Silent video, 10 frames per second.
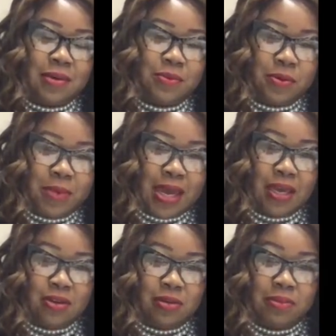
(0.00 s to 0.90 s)
we're
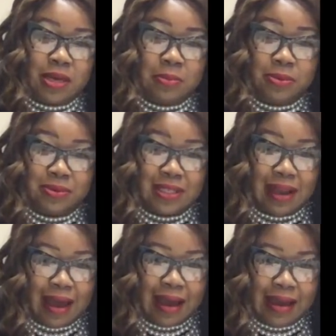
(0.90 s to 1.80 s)
making on people's
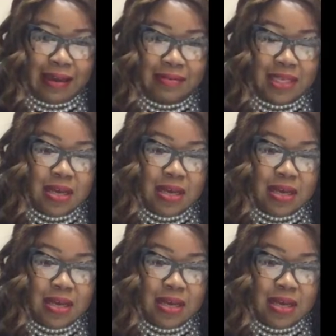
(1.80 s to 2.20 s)
lives.